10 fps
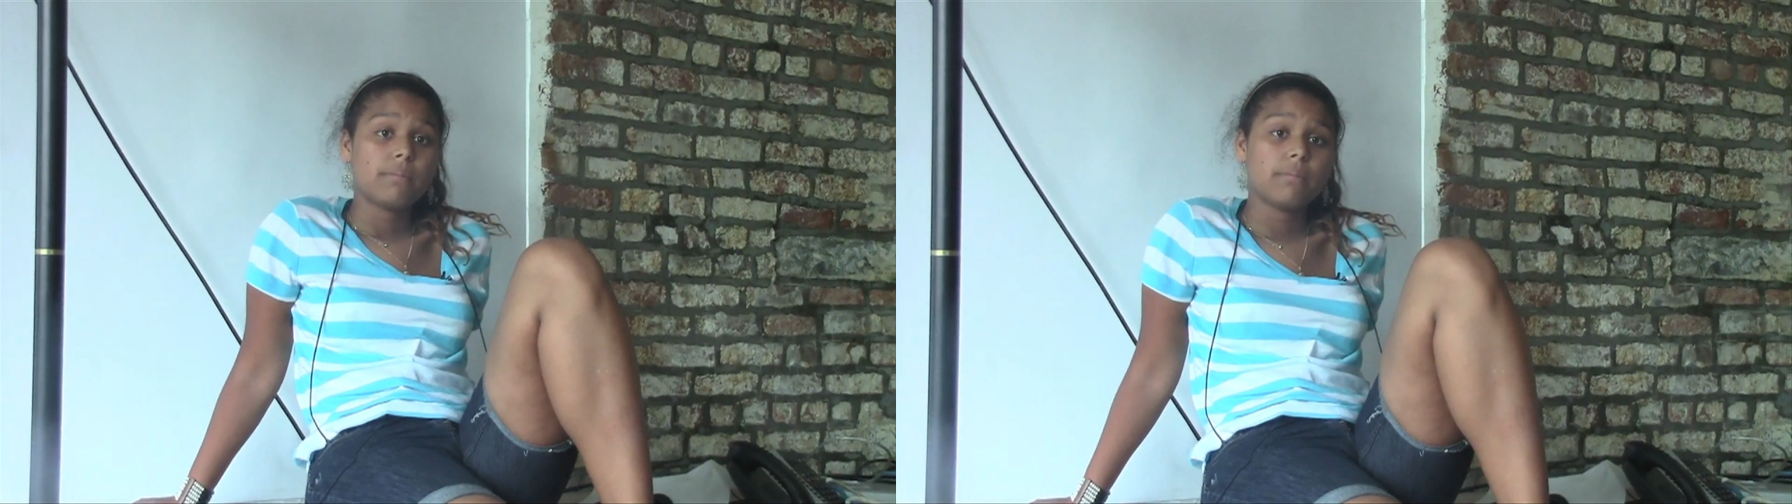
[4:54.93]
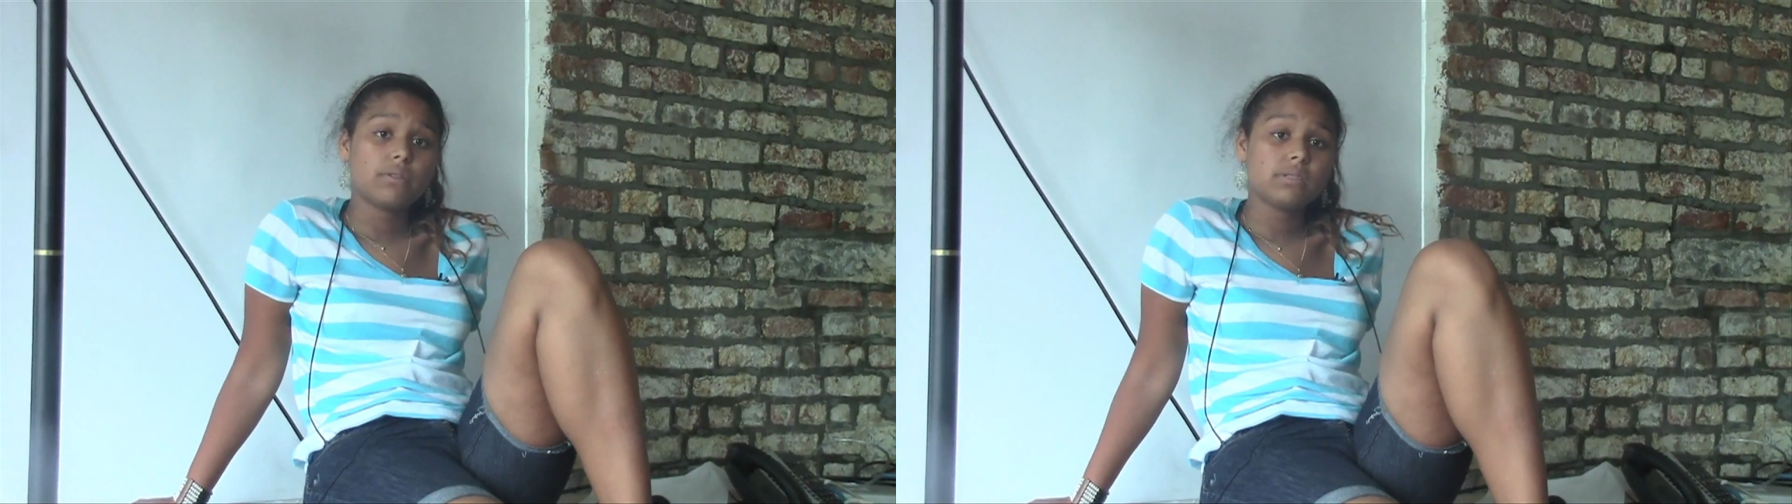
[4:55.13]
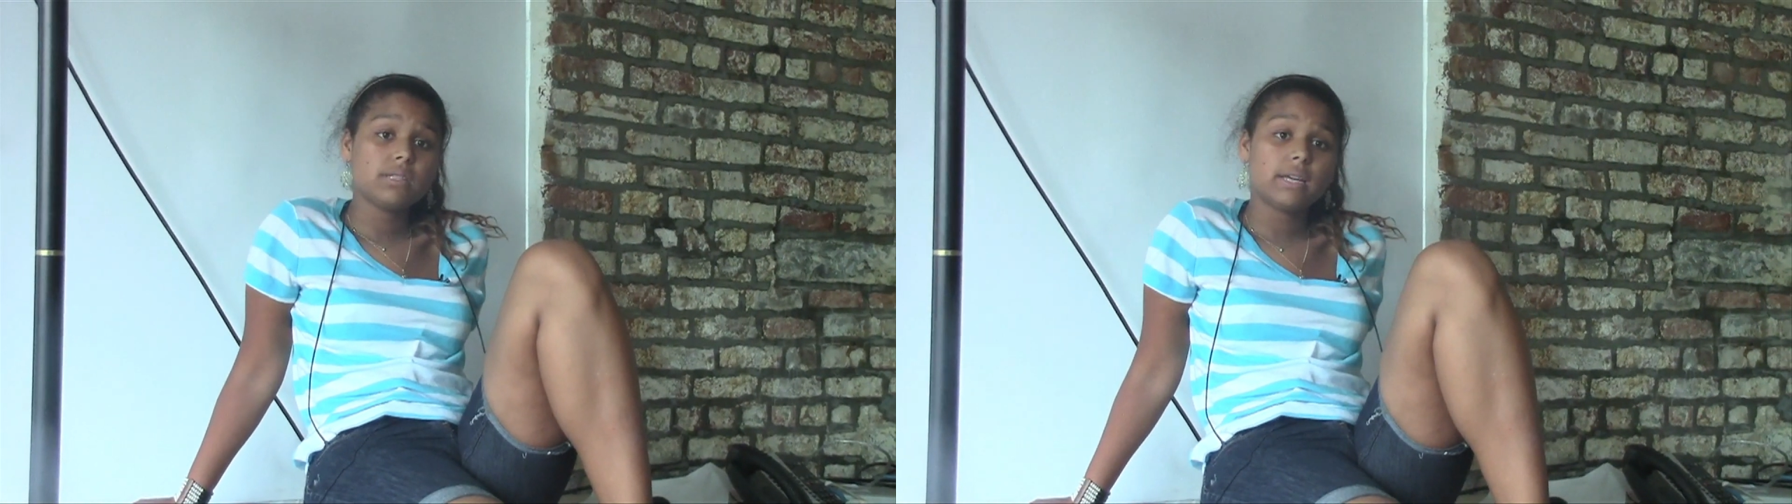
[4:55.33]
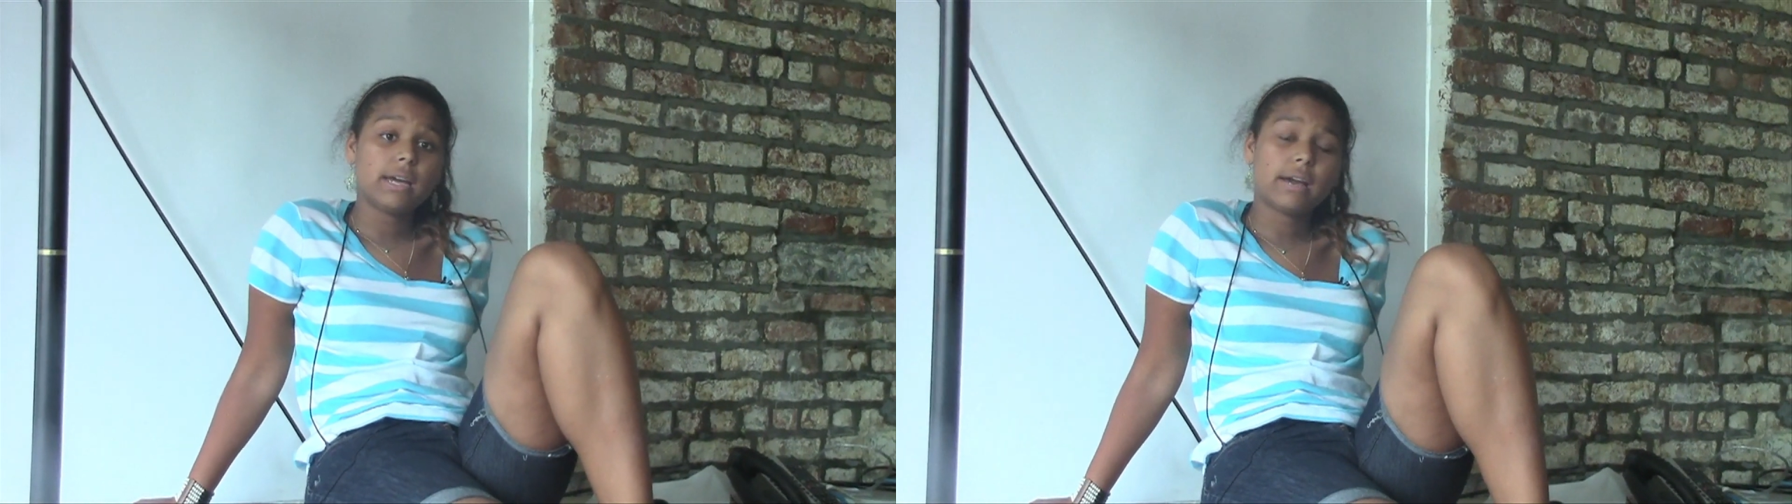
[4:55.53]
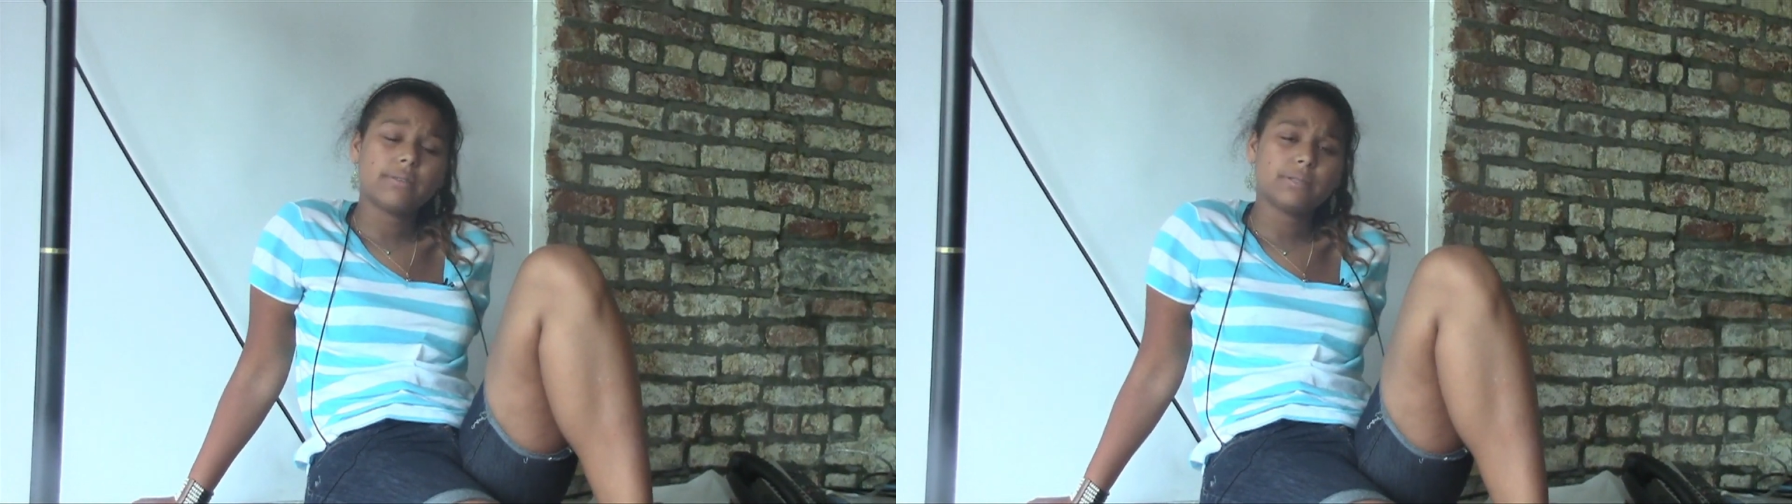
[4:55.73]
Mostly,
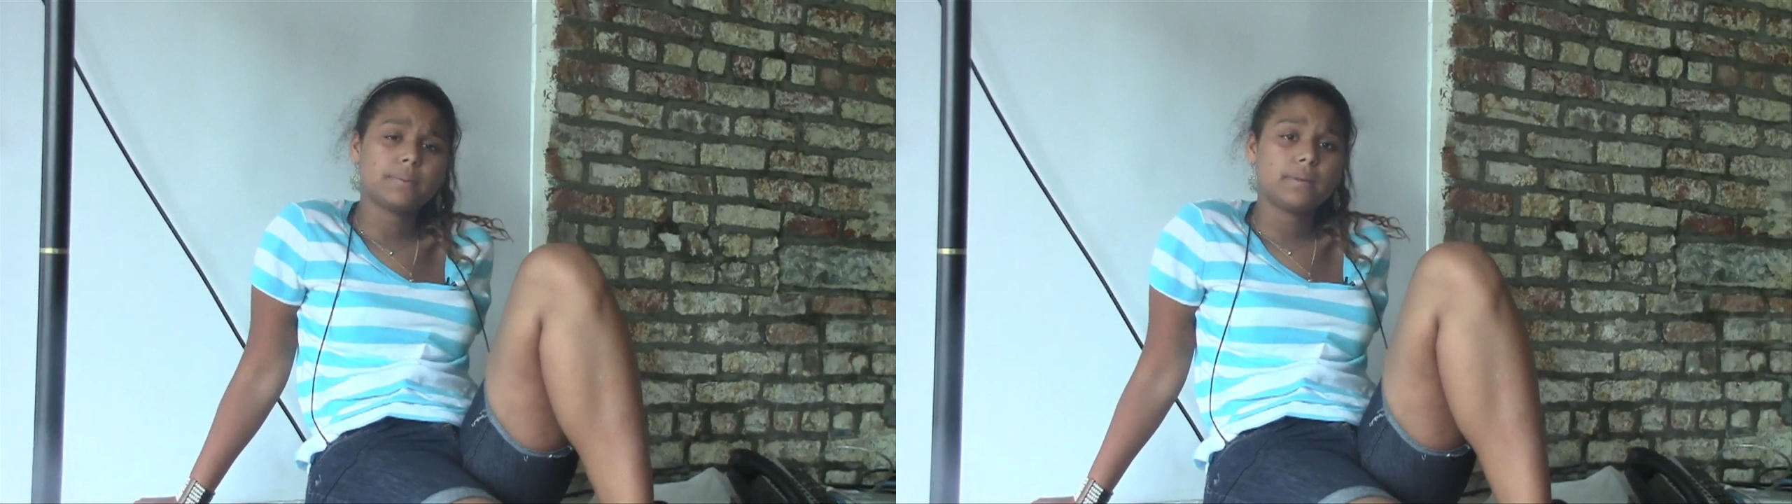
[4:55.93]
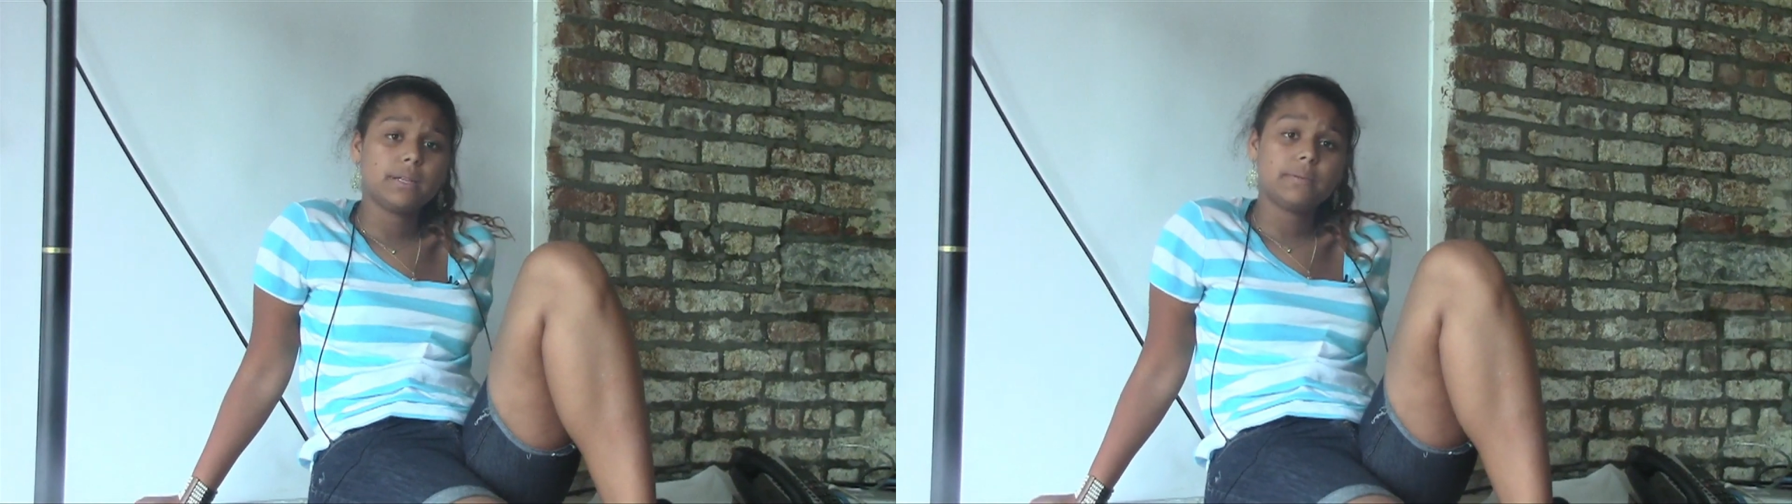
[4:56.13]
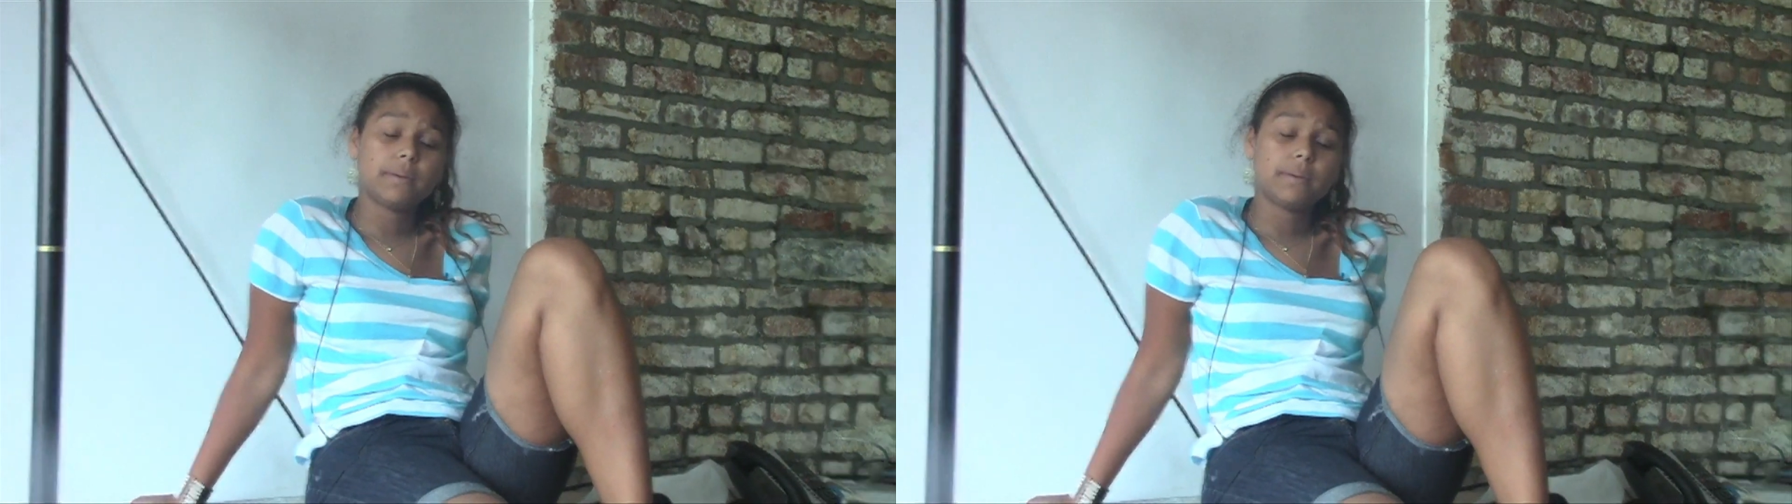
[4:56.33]
I was bullied